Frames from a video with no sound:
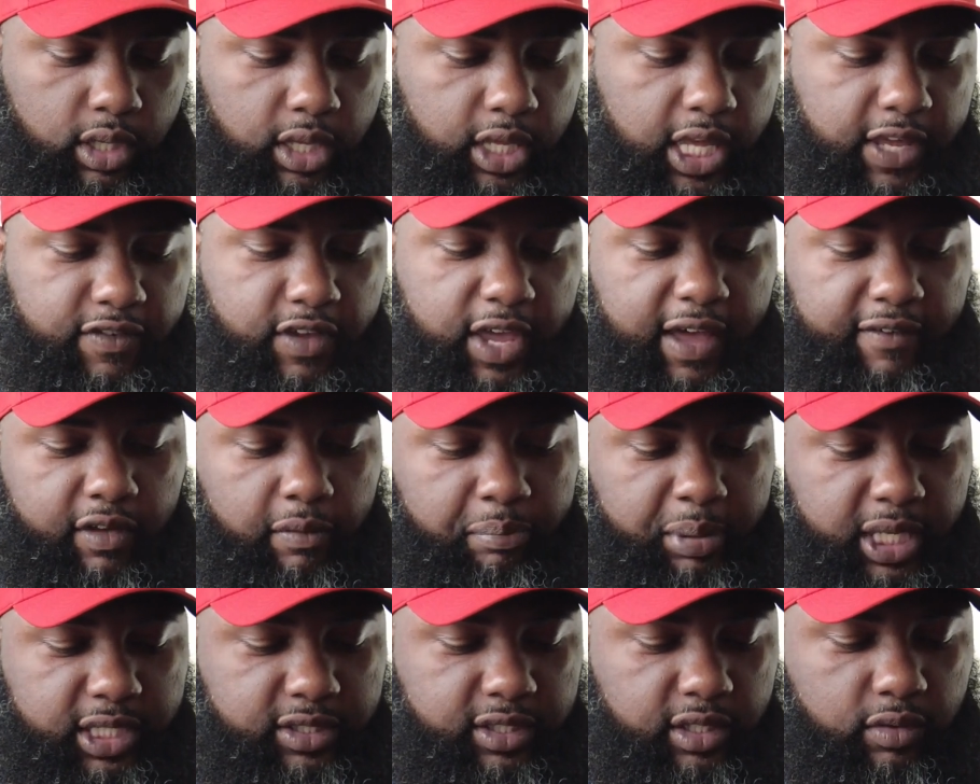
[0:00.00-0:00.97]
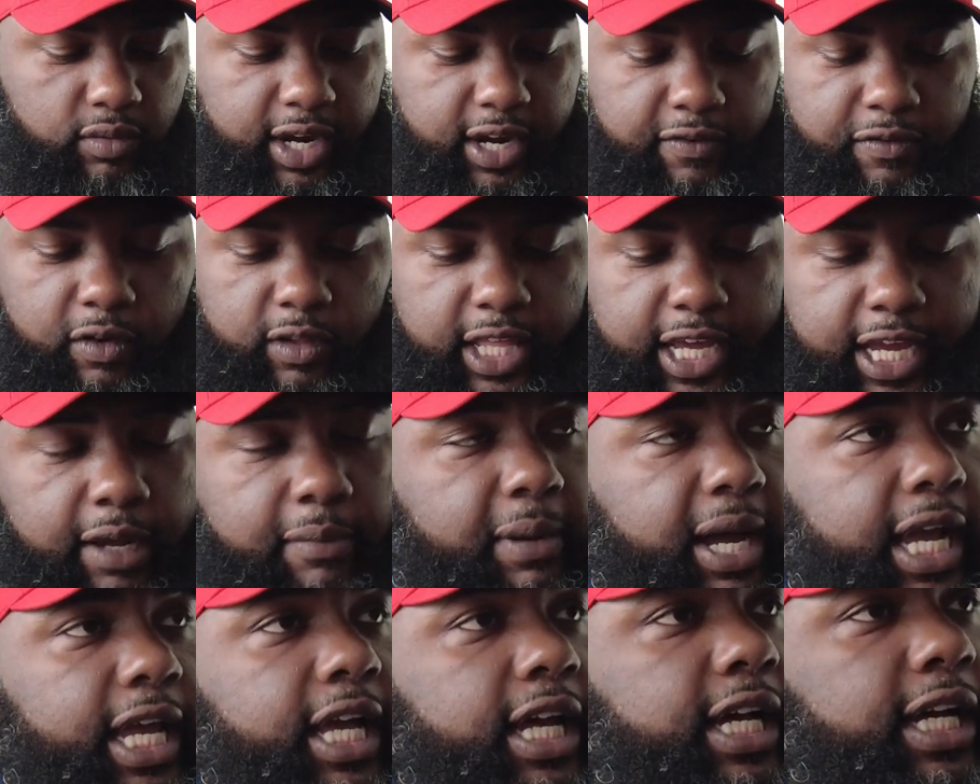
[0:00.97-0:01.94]
If you have a piston rifle, like
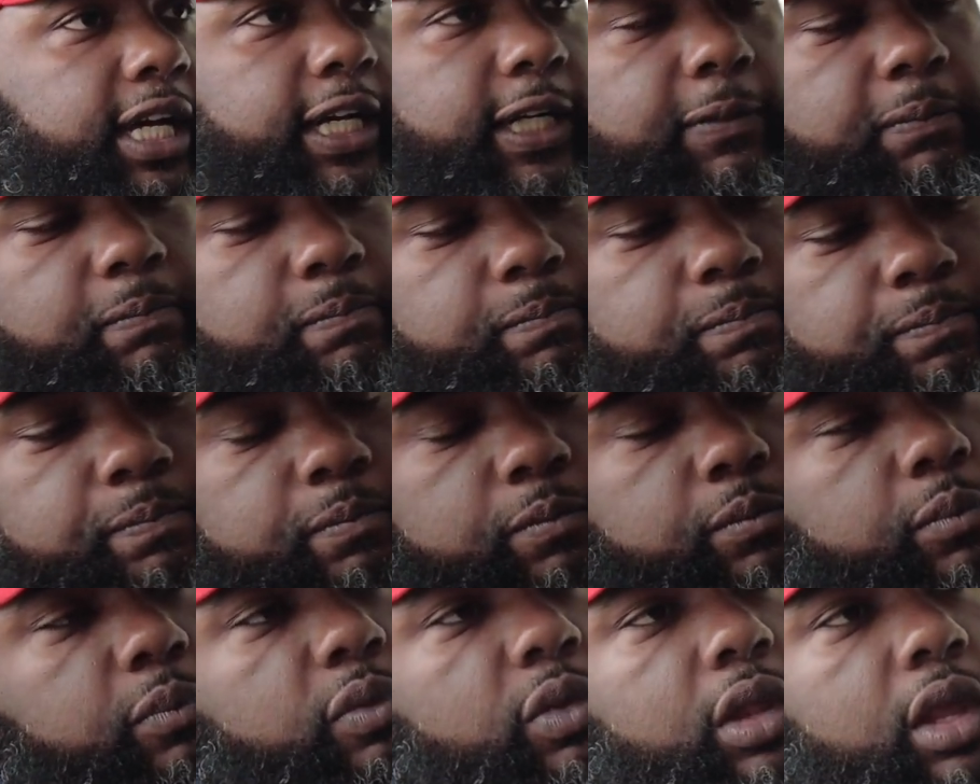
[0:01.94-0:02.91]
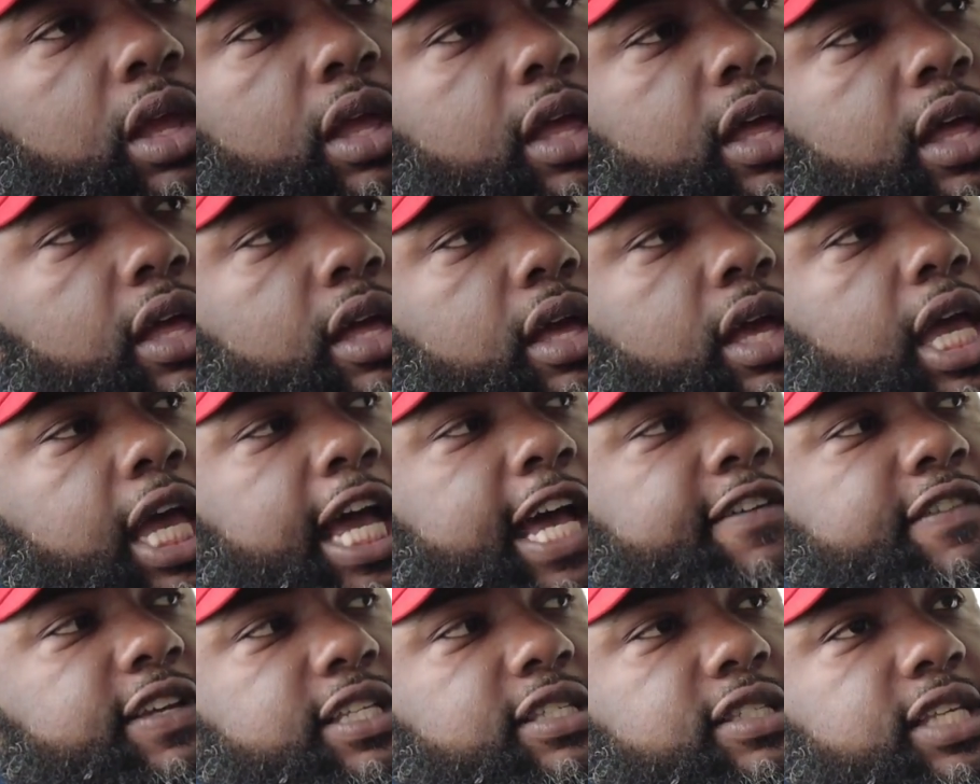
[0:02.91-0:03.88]
my, I
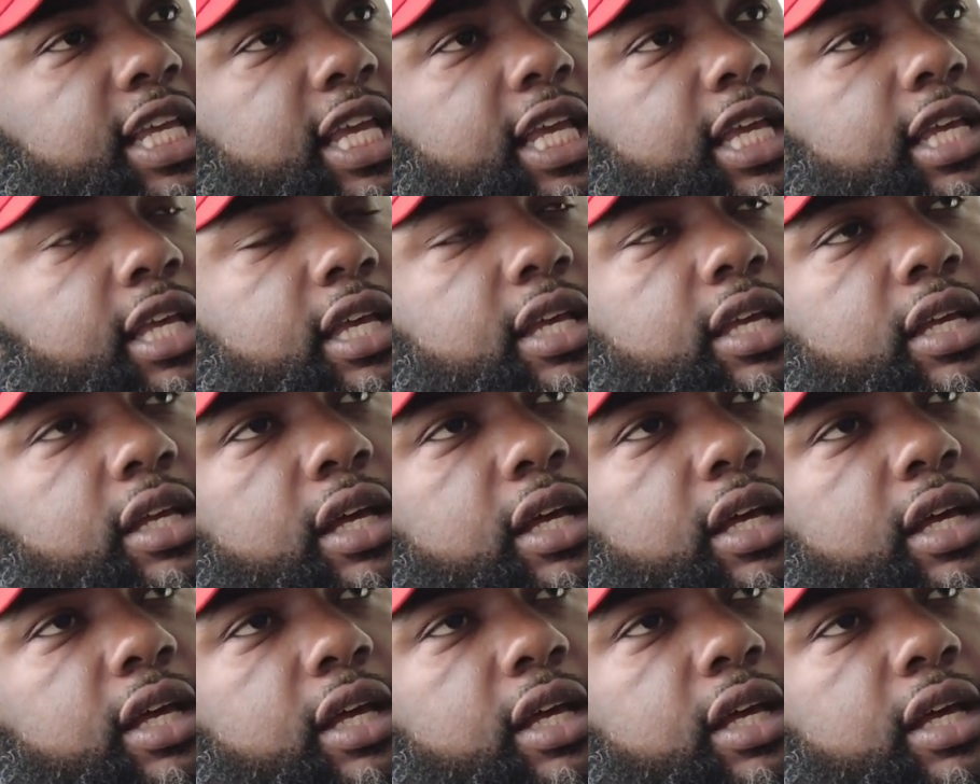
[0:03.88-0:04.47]
have a SIG